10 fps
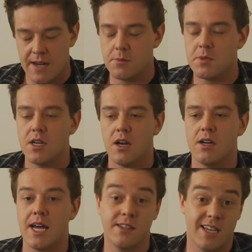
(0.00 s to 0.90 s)
You have to be
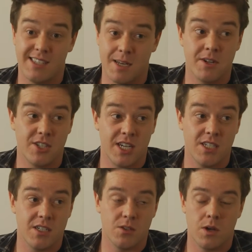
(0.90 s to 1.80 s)
young, and it takes that much
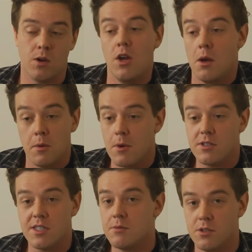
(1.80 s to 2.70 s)
energy as well. But
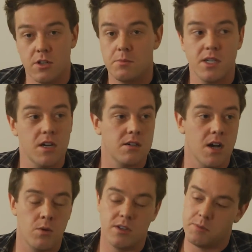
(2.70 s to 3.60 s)
mostly, you got to be young.
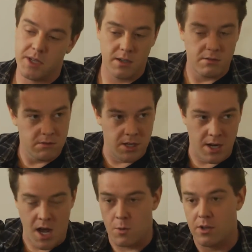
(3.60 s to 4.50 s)
I wanted to do
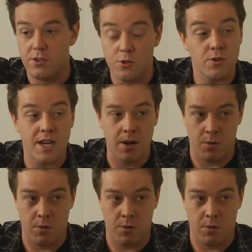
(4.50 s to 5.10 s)
that.